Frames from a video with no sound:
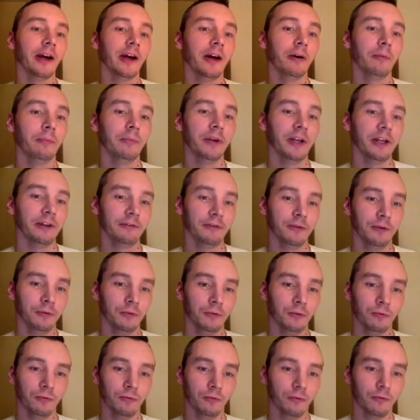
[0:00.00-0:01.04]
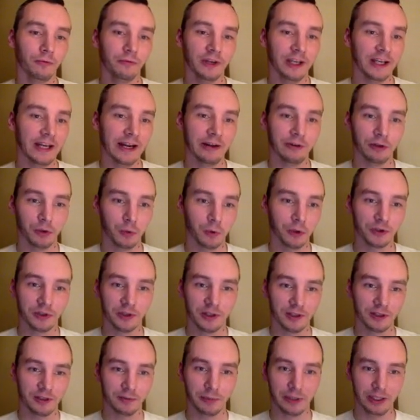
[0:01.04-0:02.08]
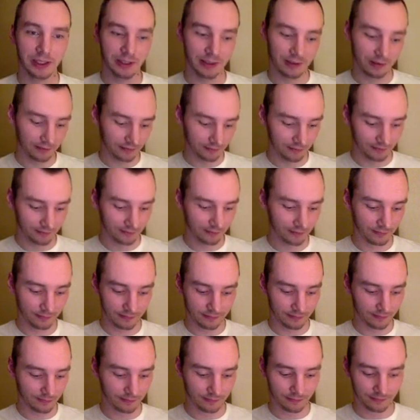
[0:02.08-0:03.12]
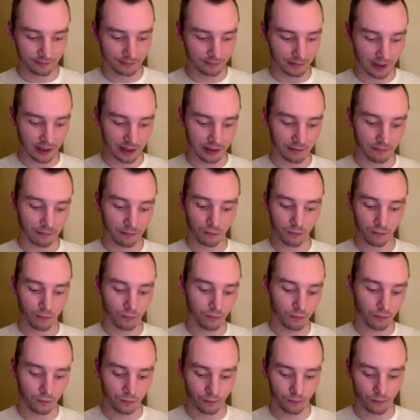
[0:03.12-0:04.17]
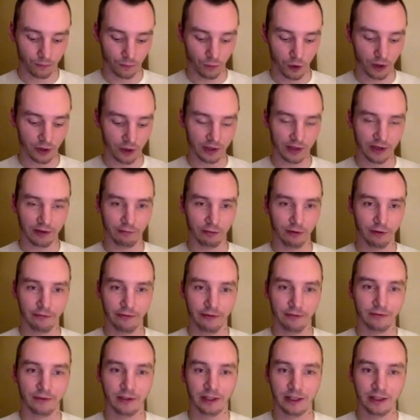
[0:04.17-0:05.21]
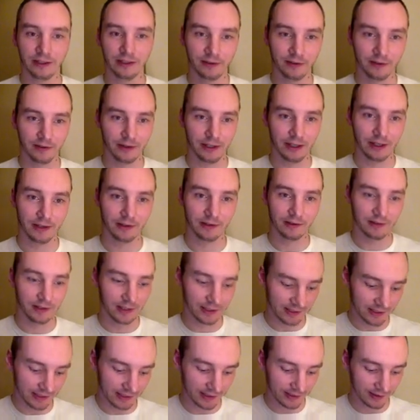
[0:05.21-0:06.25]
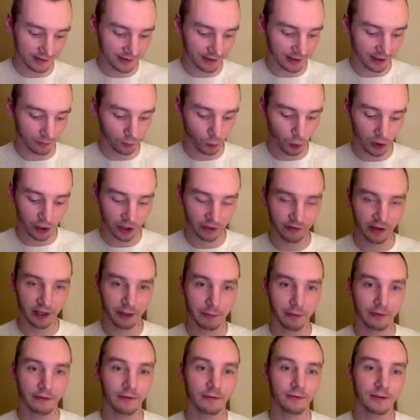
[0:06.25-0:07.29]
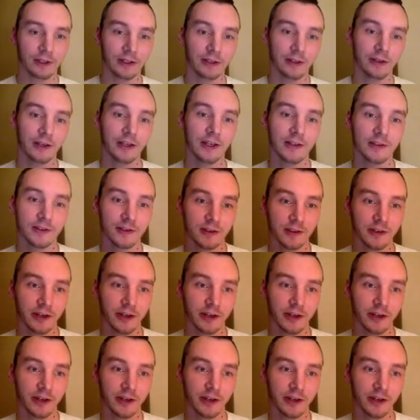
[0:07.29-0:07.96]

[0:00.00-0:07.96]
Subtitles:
But if you figured out you wanted it to be 1 every 50, then it's easier to type 1 divided by 50 than it is to